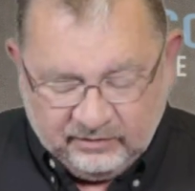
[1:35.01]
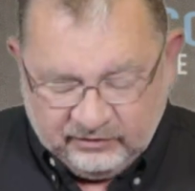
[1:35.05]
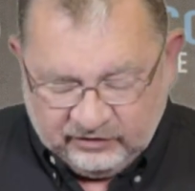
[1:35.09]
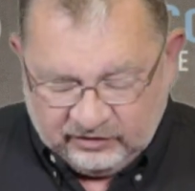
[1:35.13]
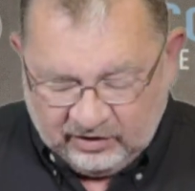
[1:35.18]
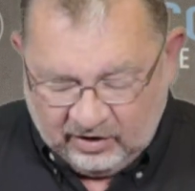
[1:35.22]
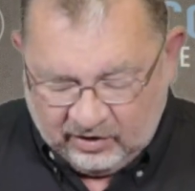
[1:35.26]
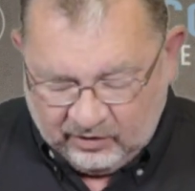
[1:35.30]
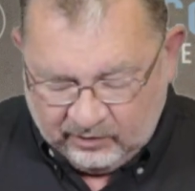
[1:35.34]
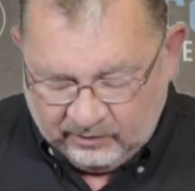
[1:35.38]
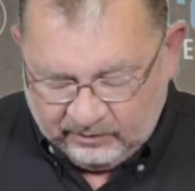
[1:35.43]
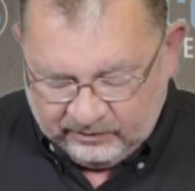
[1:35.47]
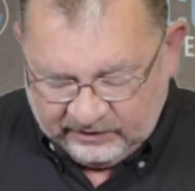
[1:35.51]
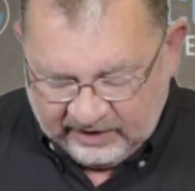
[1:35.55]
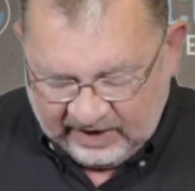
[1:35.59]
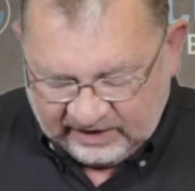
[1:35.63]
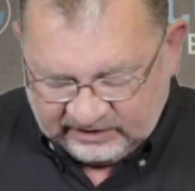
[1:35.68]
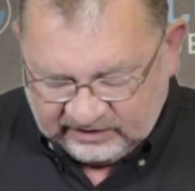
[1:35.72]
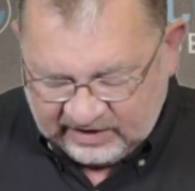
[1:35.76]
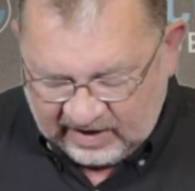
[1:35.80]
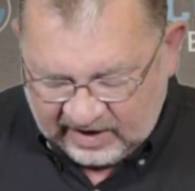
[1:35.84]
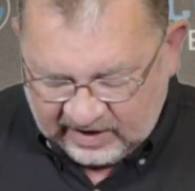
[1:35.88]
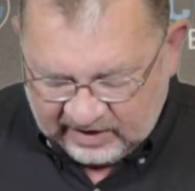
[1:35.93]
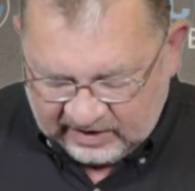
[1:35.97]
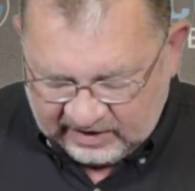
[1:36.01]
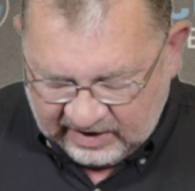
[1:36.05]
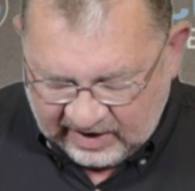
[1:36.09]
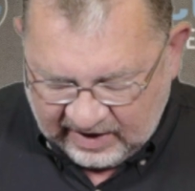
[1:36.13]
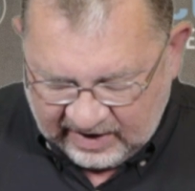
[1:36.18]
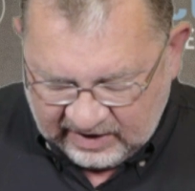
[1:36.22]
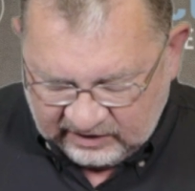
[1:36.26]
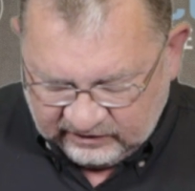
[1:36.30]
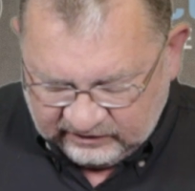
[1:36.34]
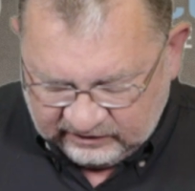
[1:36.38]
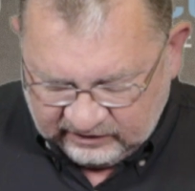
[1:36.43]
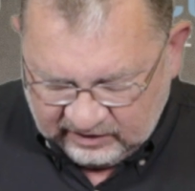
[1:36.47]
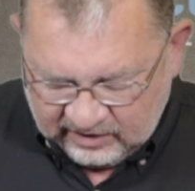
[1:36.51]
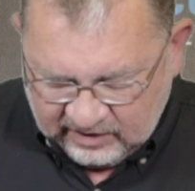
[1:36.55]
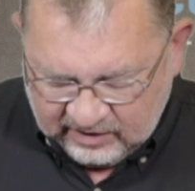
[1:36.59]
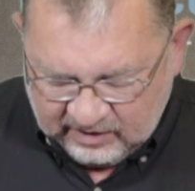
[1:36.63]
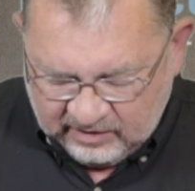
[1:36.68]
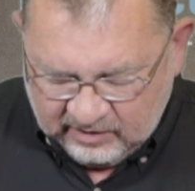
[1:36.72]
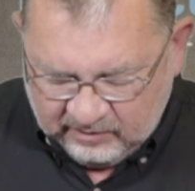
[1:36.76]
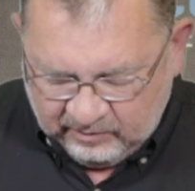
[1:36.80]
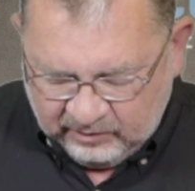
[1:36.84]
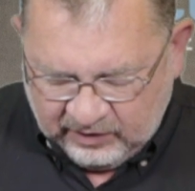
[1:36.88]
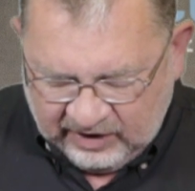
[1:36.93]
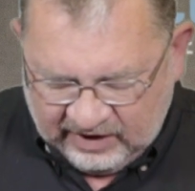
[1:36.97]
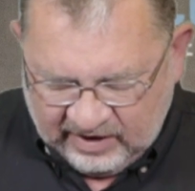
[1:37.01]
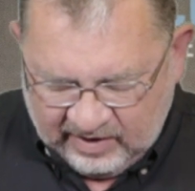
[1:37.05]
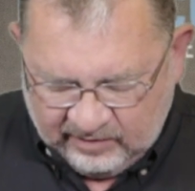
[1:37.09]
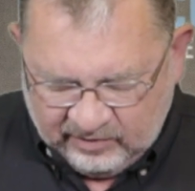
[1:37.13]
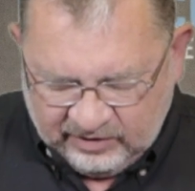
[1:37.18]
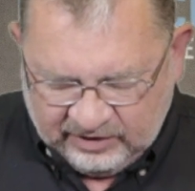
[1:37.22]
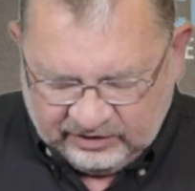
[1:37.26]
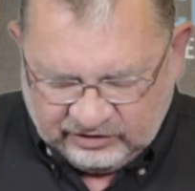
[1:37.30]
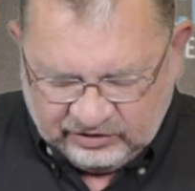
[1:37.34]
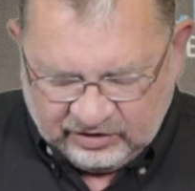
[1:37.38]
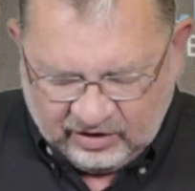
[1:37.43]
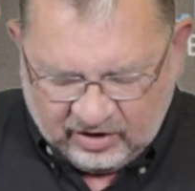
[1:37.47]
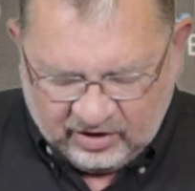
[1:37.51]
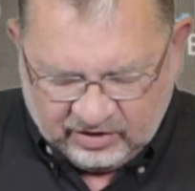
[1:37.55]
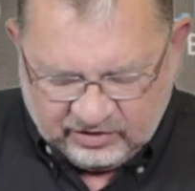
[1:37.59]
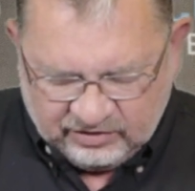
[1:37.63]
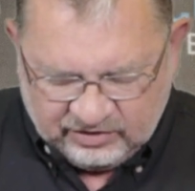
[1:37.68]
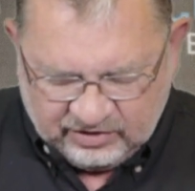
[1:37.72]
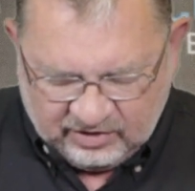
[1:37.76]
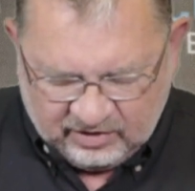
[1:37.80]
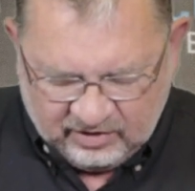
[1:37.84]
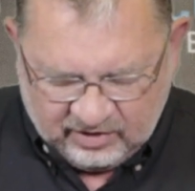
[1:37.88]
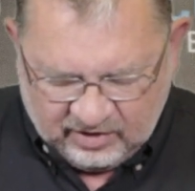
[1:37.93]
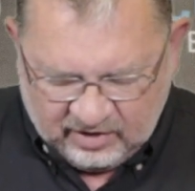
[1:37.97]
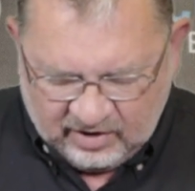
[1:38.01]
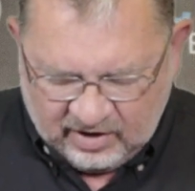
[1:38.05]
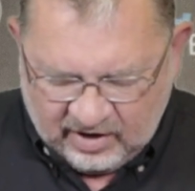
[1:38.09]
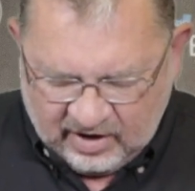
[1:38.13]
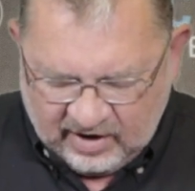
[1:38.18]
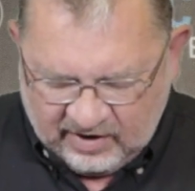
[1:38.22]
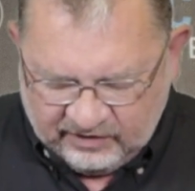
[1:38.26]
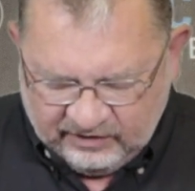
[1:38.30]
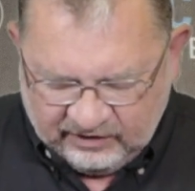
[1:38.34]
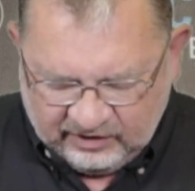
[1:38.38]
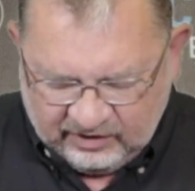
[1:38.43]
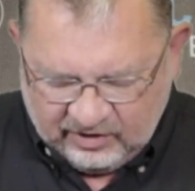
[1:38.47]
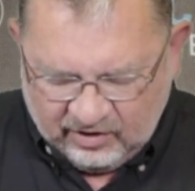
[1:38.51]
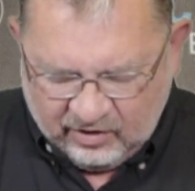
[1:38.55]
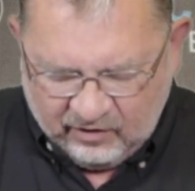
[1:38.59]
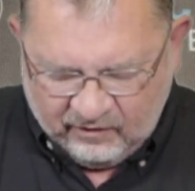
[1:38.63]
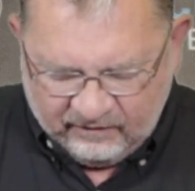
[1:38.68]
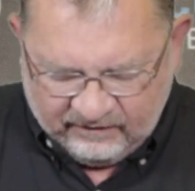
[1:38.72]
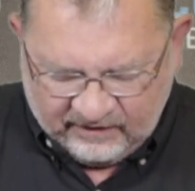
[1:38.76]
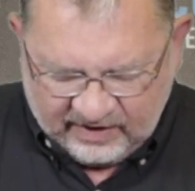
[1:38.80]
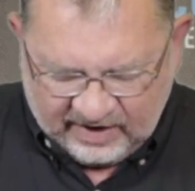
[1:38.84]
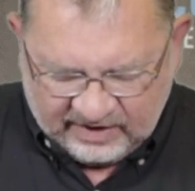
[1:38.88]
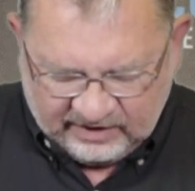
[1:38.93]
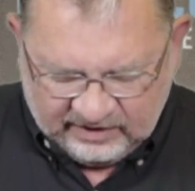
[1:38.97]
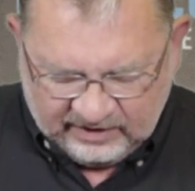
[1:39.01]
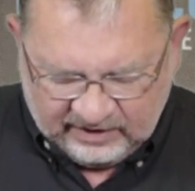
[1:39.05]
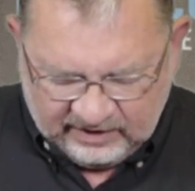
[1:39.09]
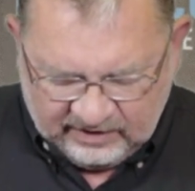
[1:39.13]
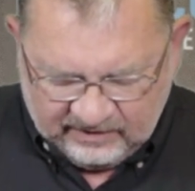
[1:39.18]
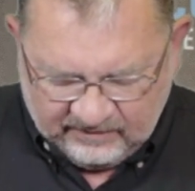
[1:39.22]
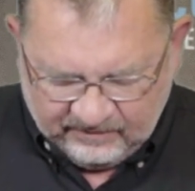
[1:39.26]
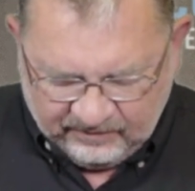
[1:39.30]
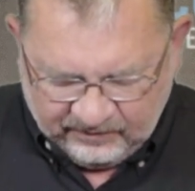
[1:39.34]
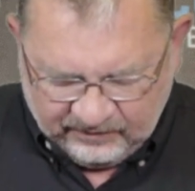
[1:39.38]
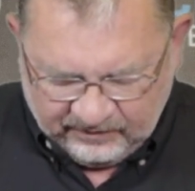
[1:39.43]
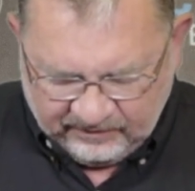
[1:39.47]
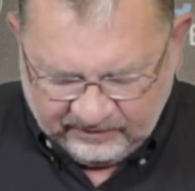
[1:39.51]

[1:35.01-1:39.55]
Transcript: So that's kind of nice, being able to charge on the go finally.